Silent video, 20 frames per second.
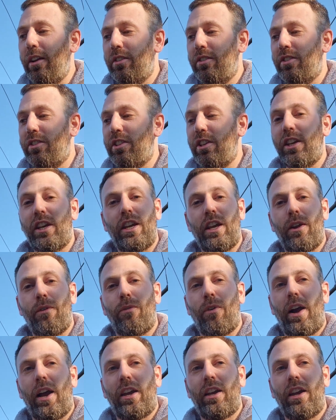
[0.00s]
see
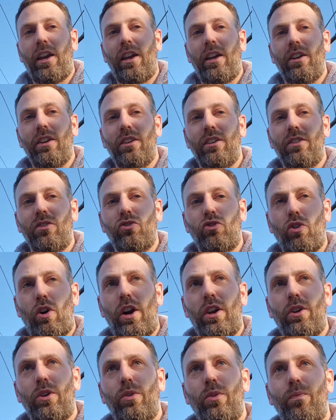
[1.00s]
if I can
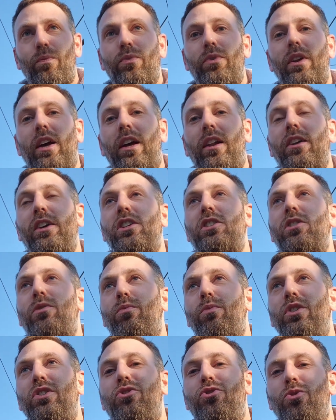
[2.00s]
try to at least
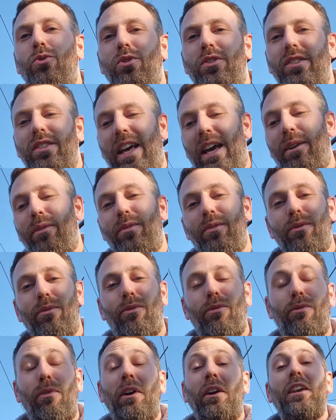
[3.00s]
reduce that
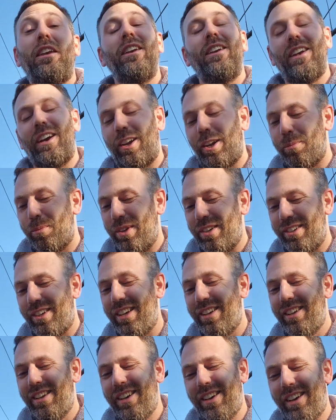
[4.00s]
funky element
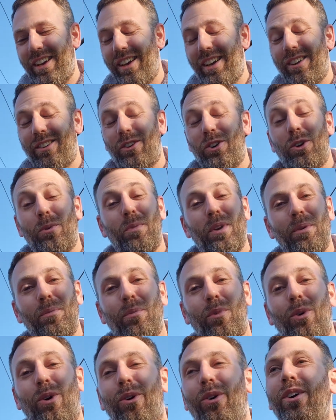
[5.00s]
a little bit
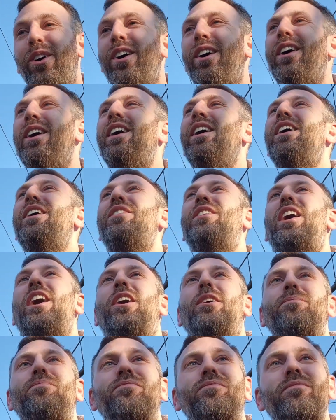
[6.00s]
more.
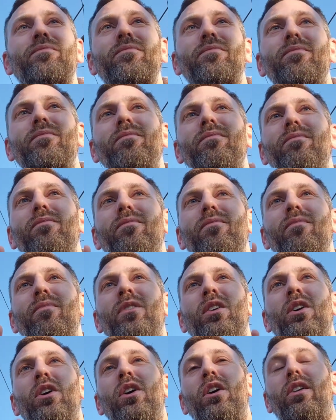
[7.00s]
Now,
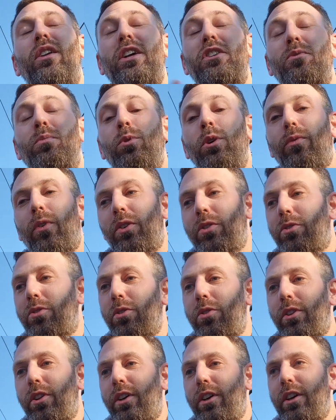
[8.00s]
let's move on
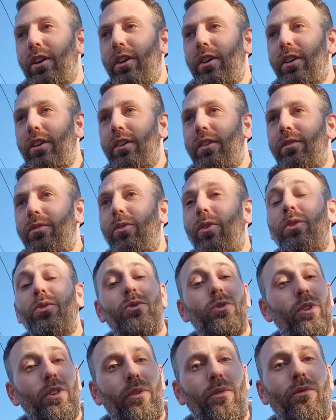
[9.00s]
to
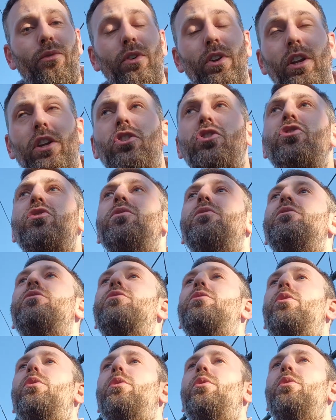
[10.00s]
the finish.
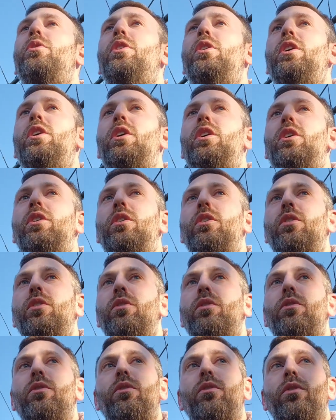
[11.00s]
So
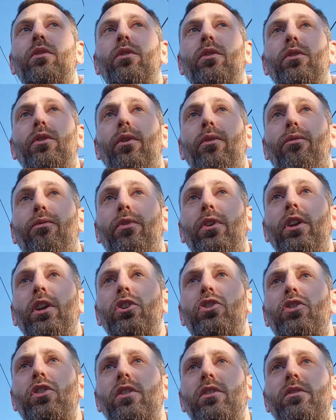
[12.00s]
the
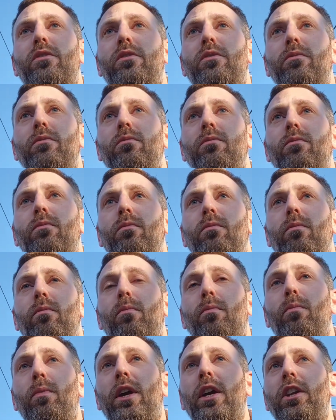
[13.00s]
finish is
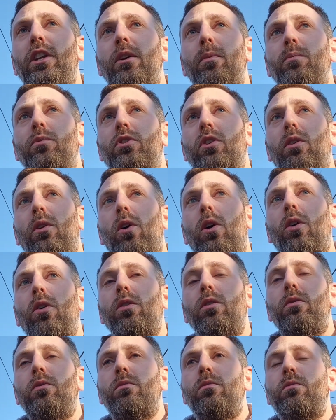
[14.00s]
medium to
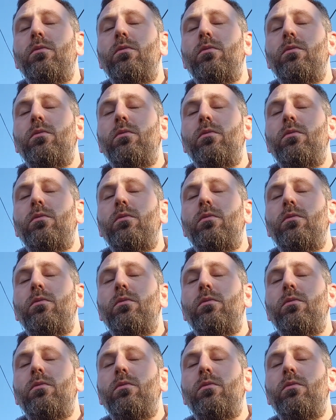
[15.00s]
long.